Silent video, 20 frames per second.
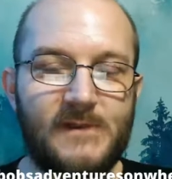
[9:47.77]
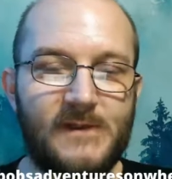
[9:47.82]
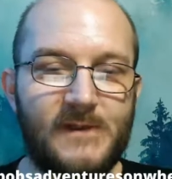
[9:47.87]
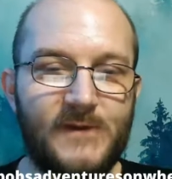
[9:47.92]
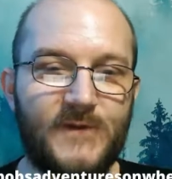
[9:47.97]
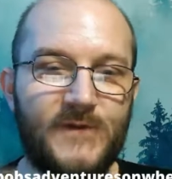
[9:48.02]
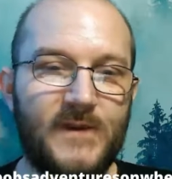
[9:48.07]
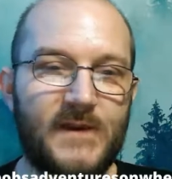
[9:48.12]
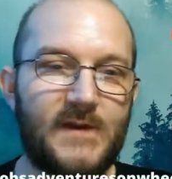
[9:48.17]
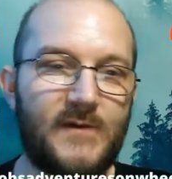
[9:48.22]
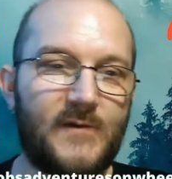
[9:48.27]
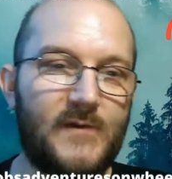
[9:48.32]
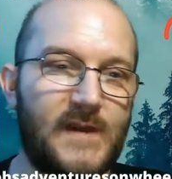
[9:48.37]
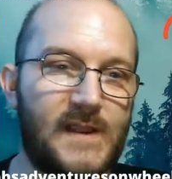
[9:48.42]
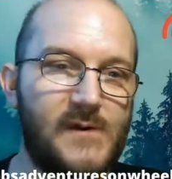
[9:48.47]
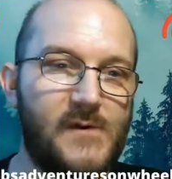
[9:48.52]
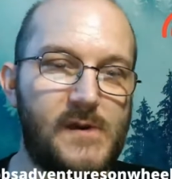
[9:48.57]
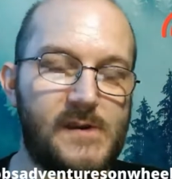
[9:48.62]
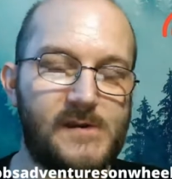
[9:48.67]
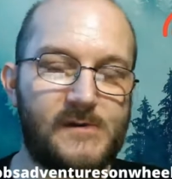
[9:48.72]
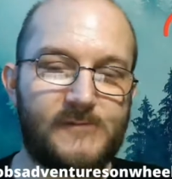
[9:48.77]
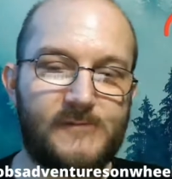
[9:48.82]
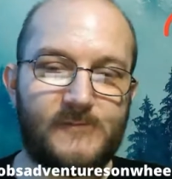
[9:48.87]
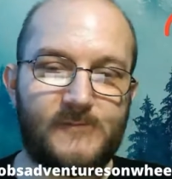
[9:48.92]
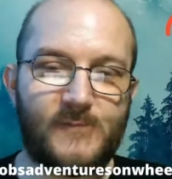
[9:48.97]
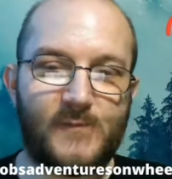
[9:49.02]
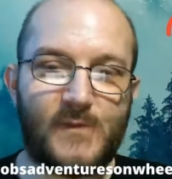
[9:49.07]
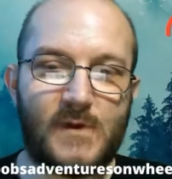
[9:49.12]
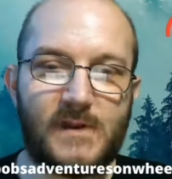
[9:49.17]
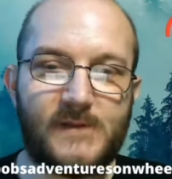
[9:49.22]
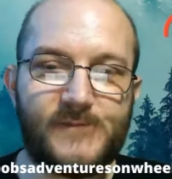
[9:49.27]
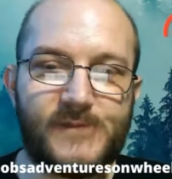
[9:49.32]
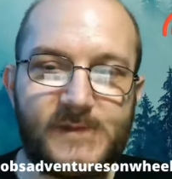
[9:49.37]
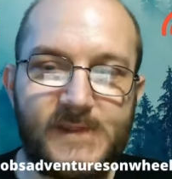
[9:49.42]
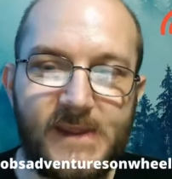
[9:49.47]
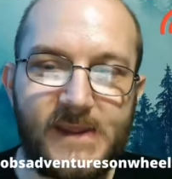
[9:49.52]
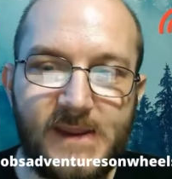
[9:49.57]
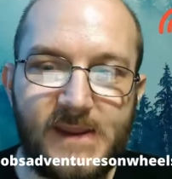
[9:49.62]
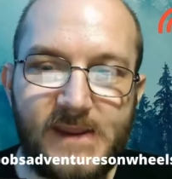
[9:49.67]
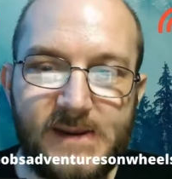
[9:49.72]
That's kind of what I want for
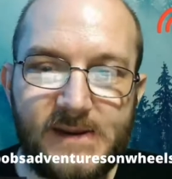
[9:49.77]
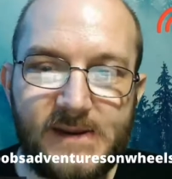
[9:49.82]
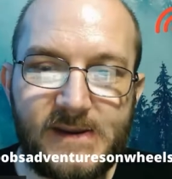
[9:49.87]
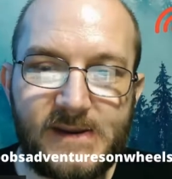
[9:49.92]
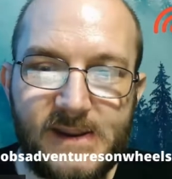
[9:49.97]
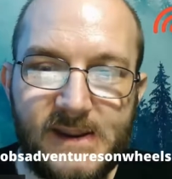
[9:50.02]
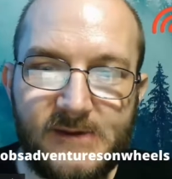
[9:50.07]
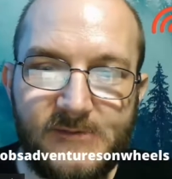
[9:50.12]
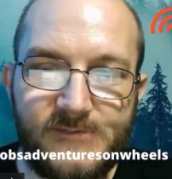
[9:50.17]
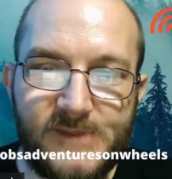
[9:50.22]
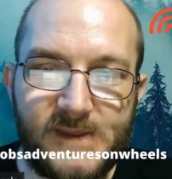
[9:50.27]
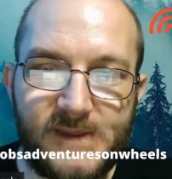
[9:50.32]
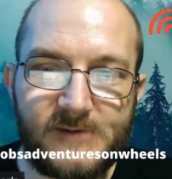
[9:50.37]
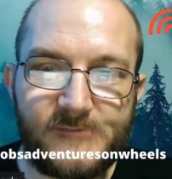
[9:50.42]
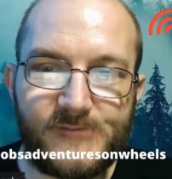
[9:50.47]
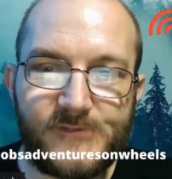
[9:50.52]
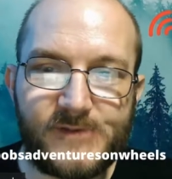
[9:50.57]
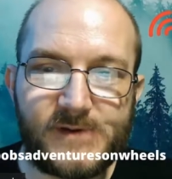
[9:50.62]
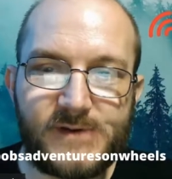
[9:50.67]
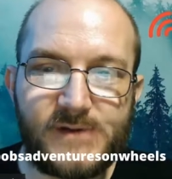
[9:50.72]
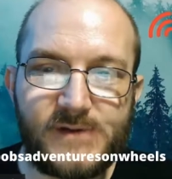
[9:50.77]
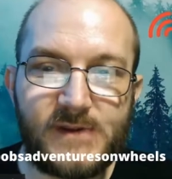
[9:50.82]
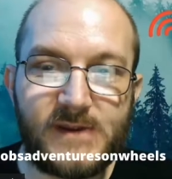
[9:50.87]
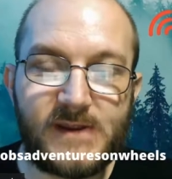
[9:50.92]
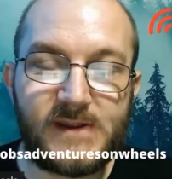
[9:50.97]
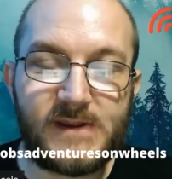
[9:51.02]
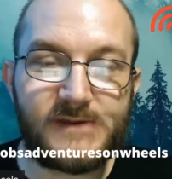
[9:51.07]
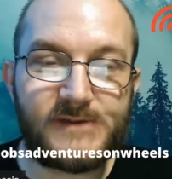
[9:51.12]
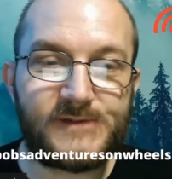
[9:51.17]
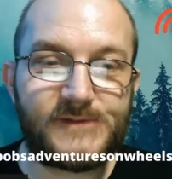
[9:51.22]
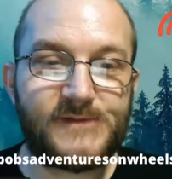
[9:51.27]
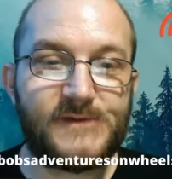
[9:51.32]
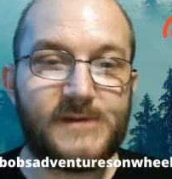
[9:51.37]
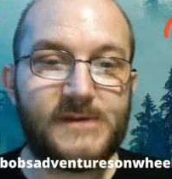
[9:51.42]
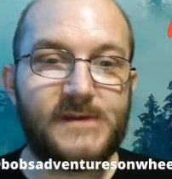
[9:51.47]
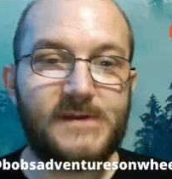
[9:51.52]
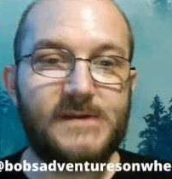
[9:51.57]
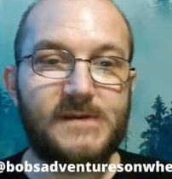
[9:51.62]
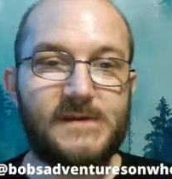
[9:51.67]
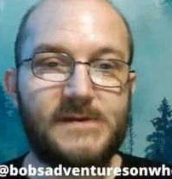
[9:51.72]
that, and to have that for you guys
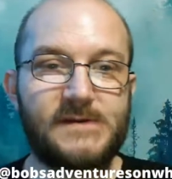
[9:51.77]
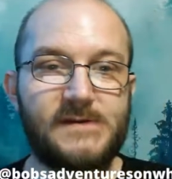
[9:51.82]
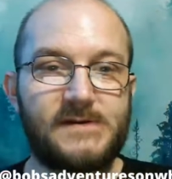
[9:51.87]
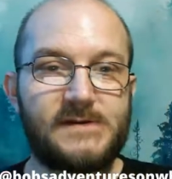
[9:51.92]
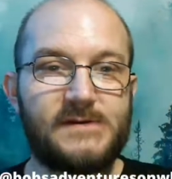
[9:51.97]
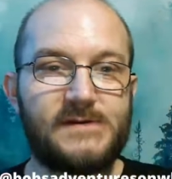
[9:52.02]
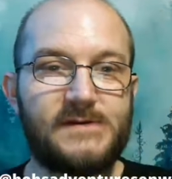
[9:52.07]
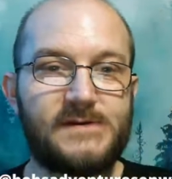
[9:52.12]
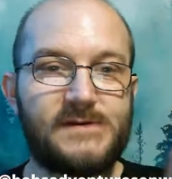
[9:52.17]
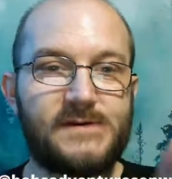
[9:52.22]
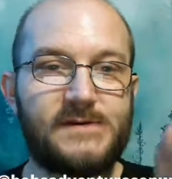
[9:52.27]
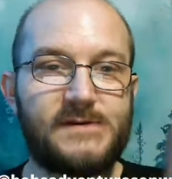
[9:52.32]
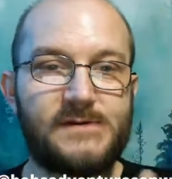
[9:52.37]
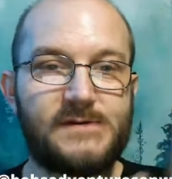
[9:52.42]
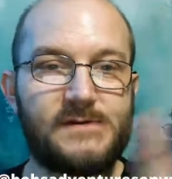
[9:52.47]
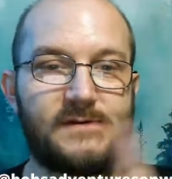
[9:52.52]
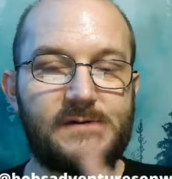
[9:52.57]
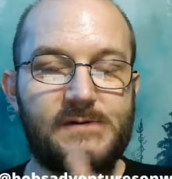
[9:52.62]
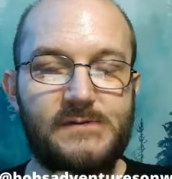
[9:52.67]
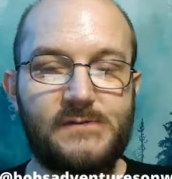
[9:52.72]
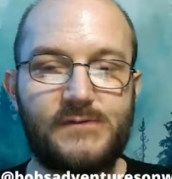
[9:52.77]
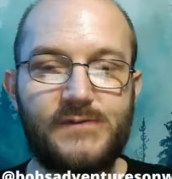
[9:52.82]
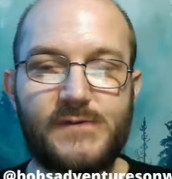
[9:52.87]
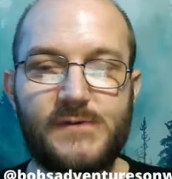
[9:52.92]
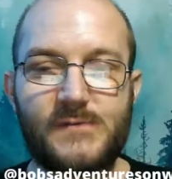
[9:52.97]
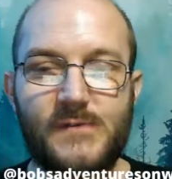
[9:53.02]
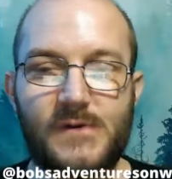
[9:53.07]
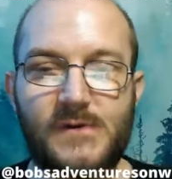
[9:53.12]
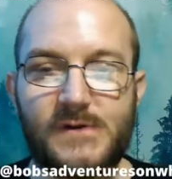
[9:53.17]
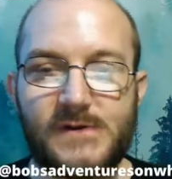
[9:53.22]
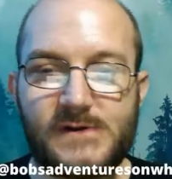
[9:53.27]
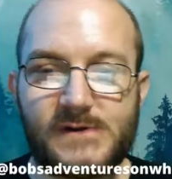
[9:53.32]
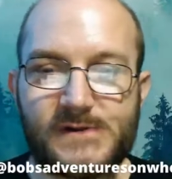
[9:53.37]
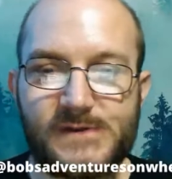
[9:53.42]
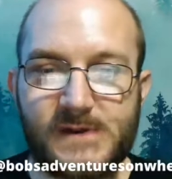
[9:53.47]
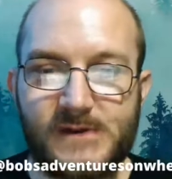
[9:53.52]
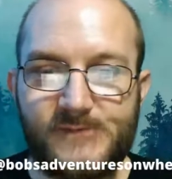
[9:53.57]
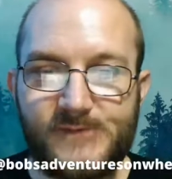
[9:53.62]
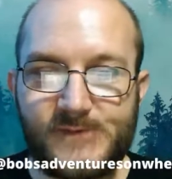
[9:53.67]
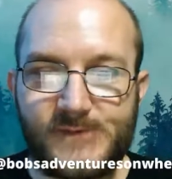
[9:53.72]
to promote your
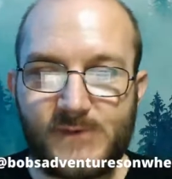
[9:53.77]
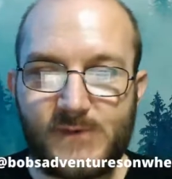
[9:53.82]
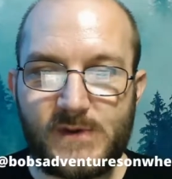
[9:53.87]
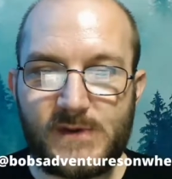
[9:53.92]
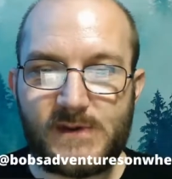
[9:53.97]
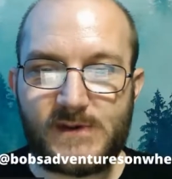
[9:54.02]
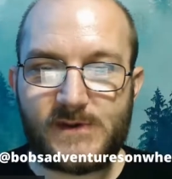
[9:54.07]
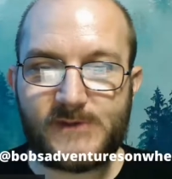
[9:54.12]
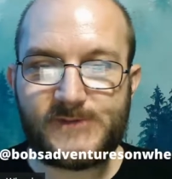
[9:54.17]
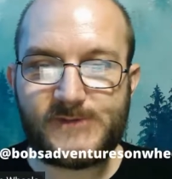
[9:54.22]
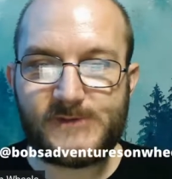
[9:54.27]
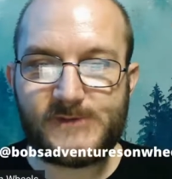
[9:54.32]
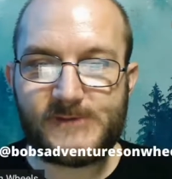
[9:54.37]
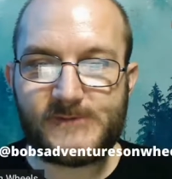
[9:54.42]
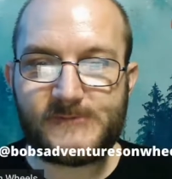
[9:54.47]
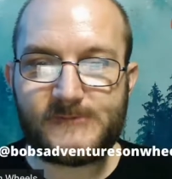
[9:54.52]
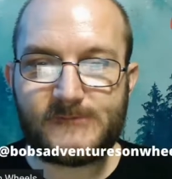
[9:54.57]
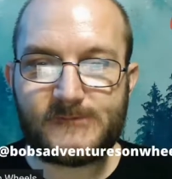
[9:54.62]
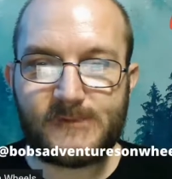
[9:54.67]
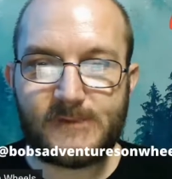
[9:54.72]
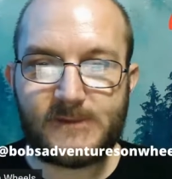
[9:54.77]
stuff as well. So